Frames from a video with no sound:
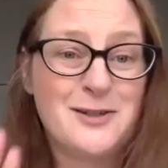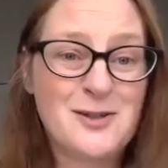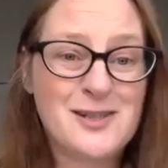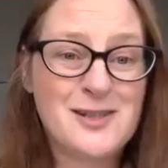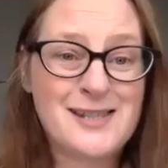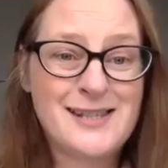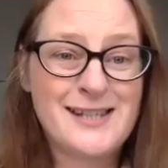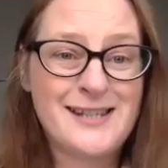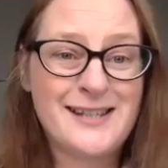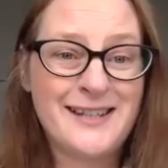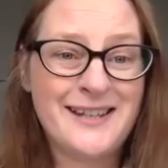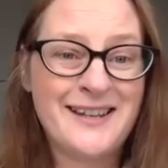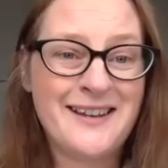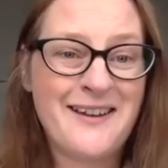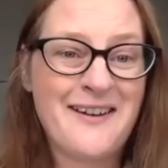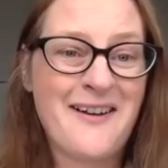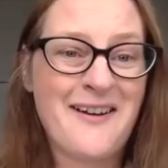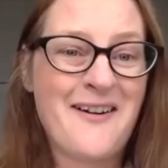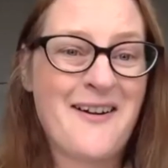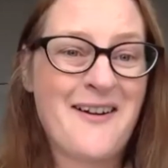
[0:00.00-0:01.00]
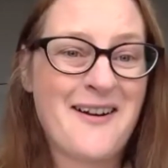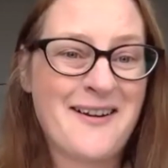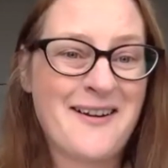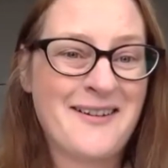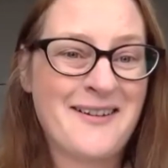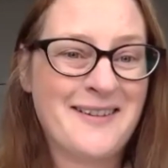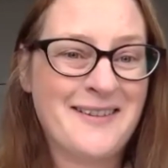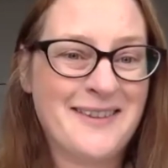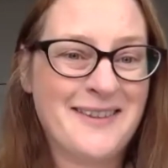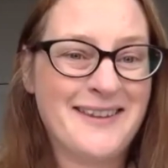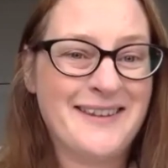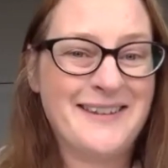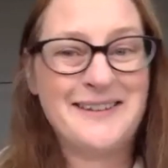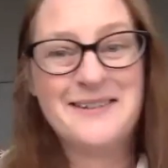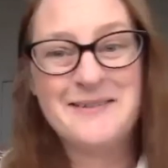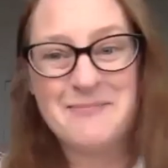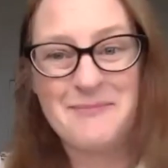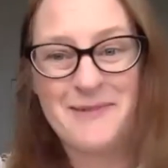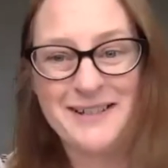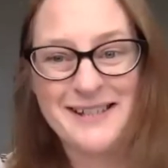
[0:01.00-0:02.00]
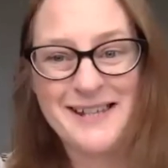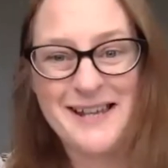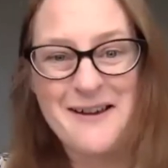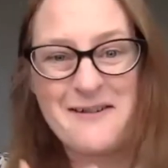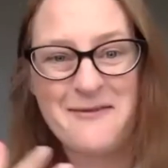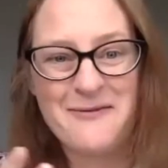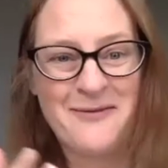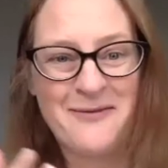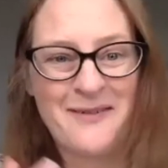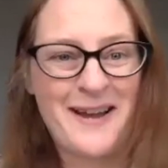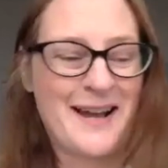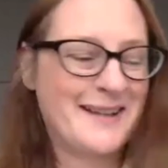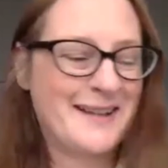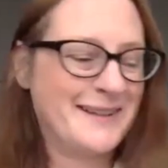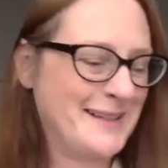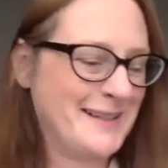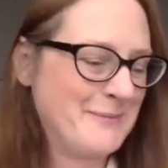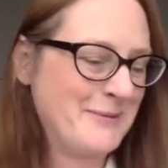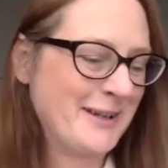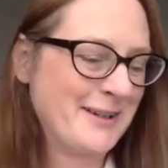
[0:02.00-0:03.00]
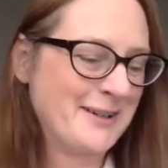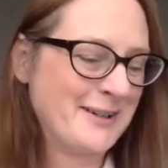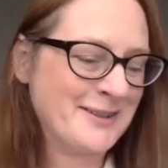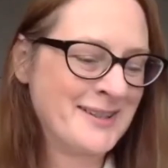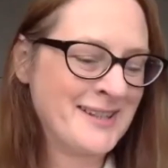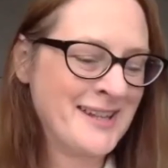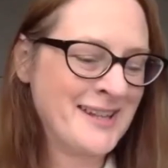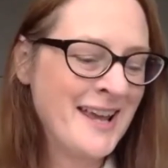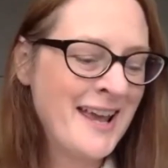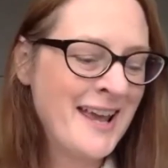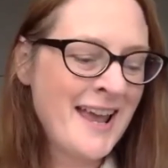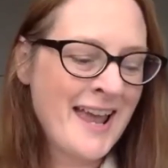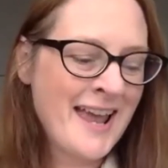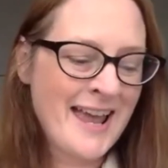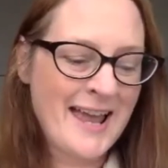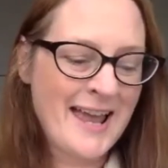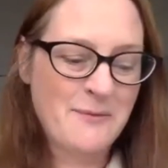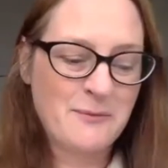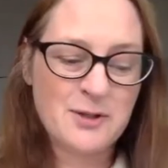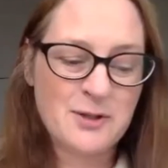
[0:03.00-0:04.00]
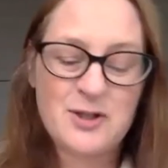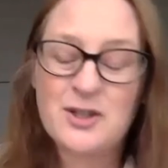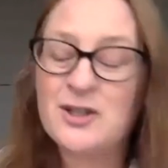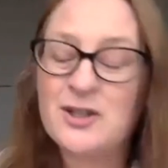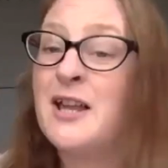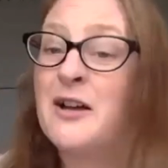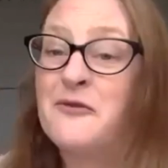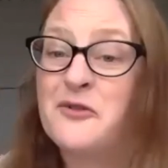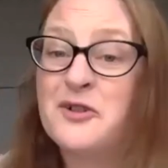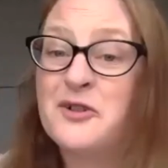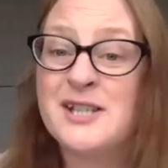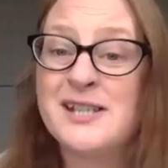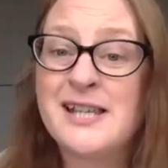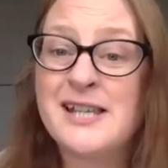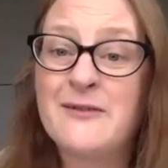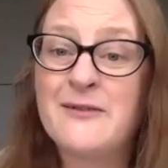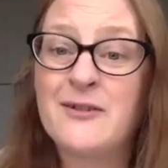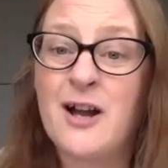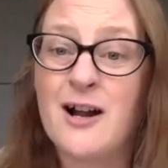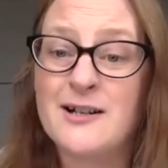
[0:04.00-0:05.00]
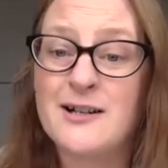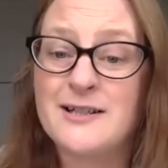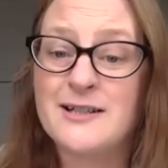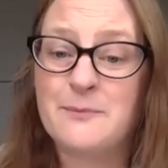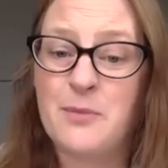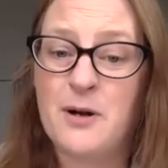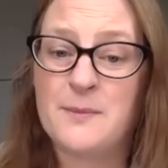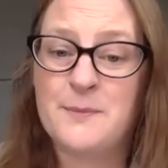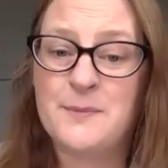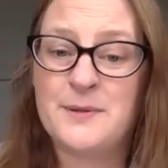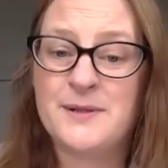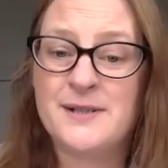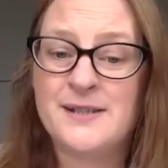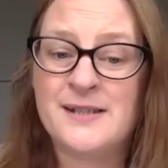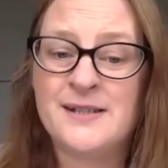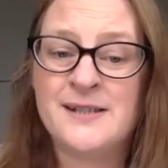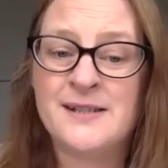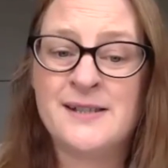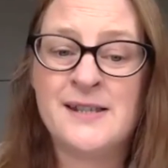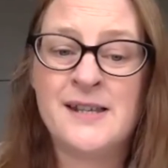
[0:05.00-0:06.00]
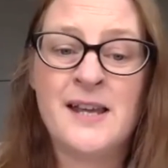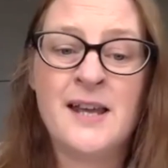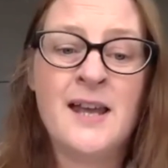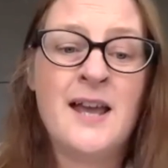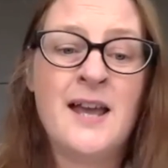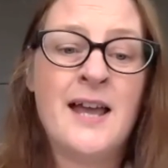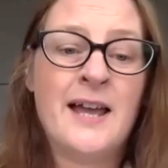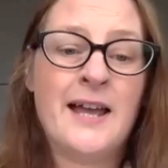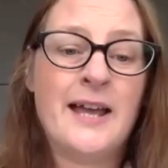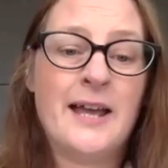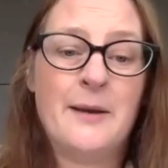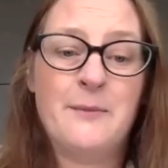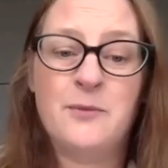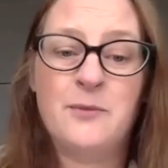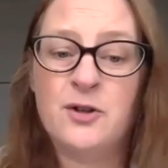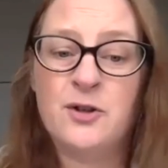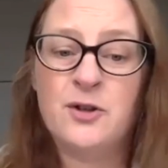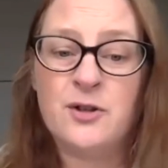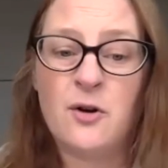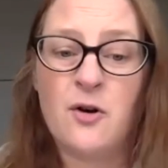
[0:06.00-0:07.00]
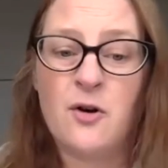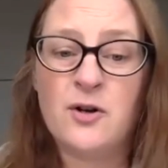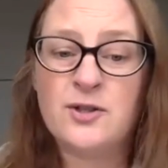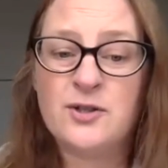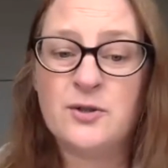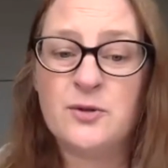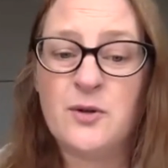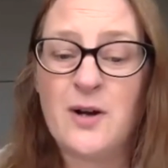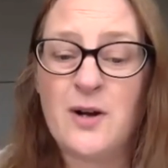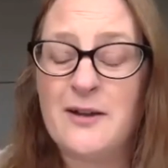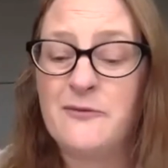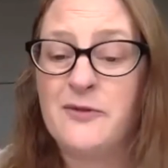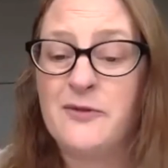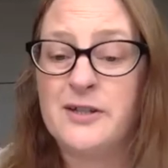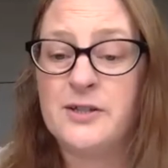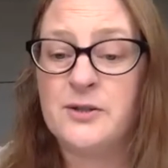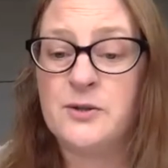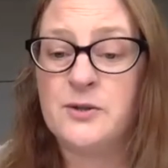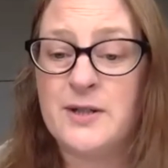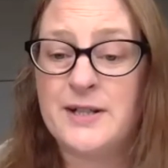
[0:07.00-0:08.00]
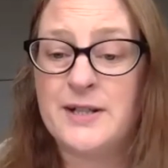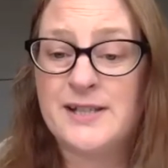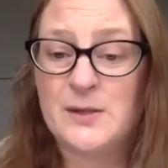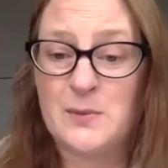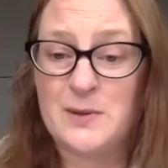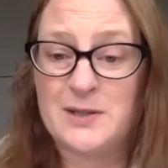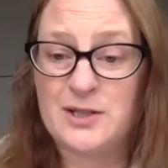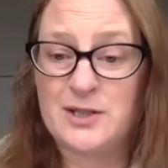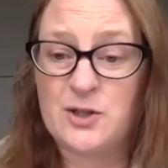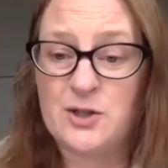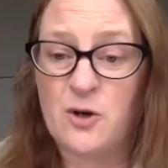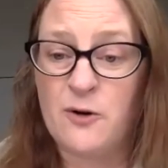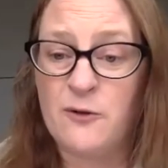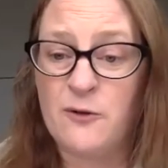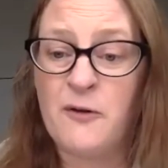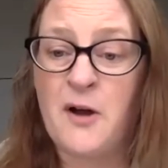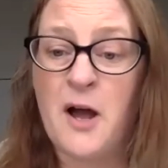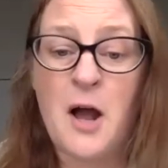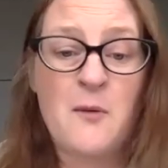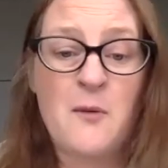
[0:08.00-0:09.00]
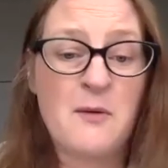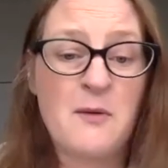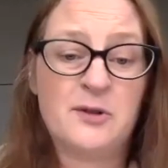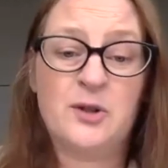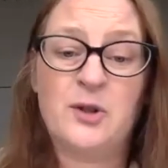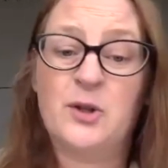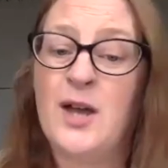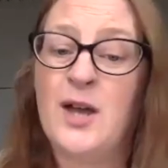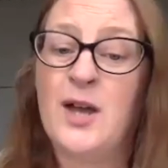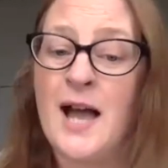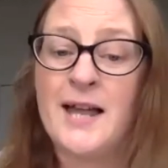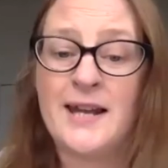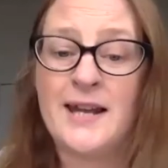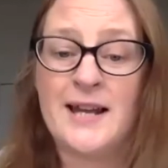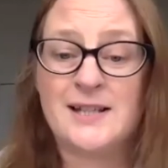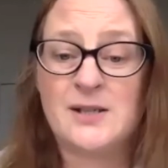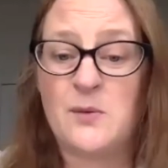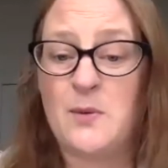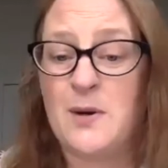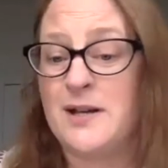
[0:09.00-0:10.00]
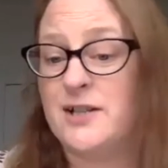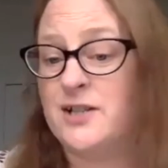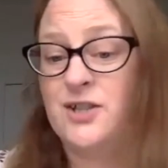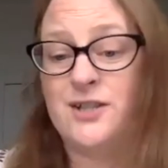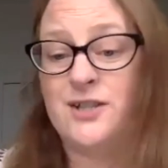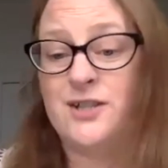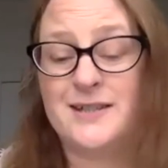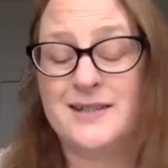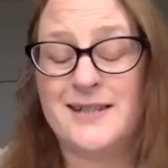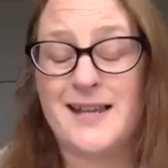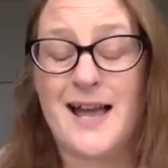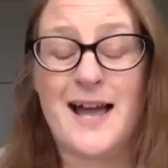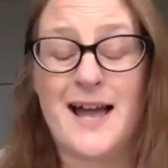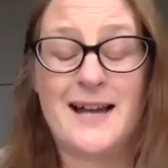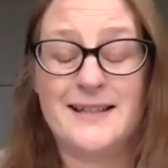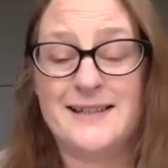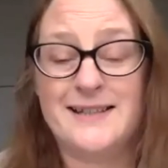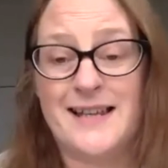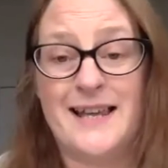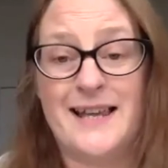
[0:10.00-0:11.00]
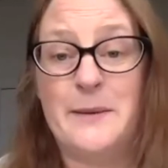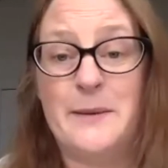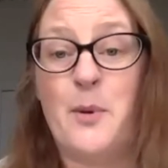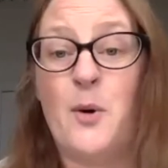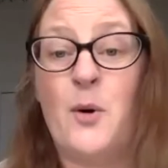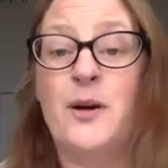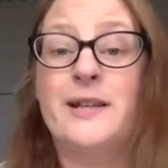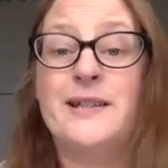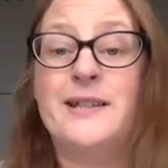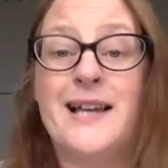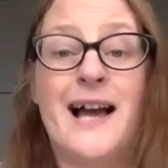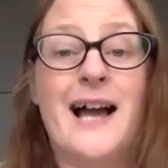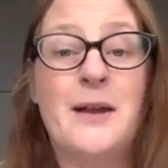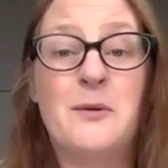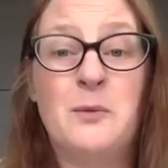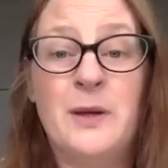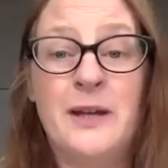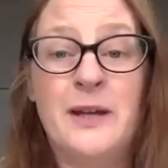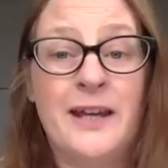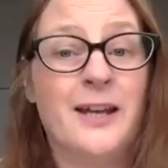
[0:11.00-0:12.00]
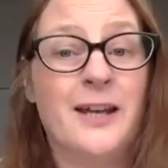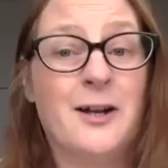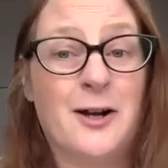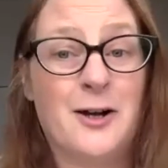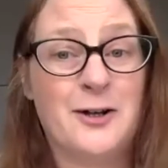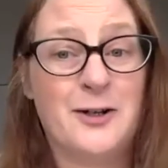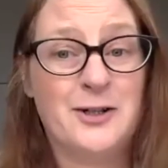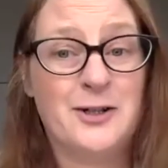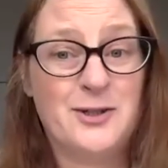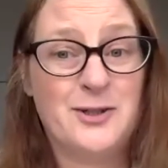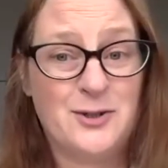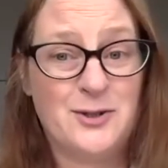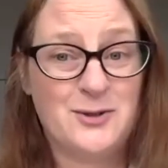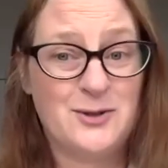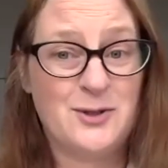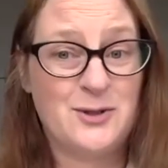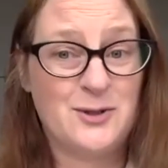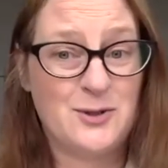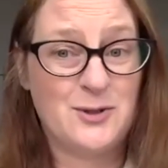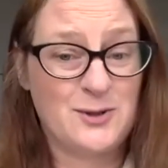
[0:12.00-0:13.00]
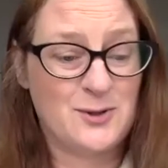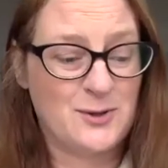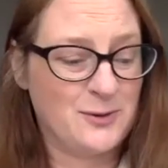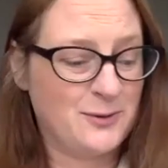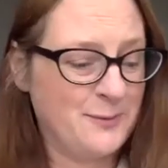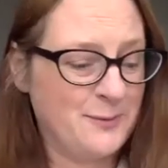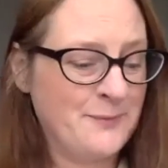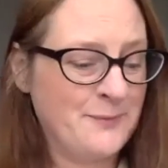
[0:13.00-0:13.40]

see are the myself and the speakers. Um, we're doing that for safeguarding purposes. Um, your audio and video is switched off. However, you can ask questions at any point and we encourage you to do so.